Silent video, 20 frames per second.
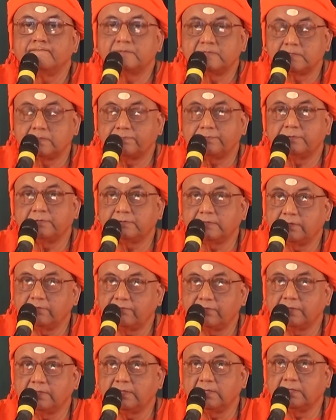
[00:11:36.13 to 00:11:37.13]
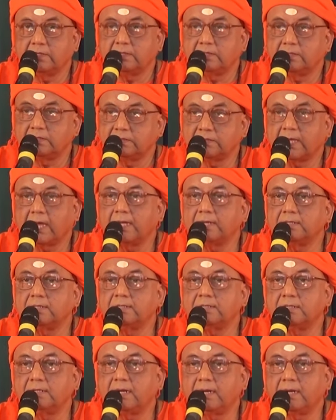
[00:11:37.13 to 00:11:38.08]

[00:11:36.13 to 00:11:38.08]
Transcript: Suppose even the sun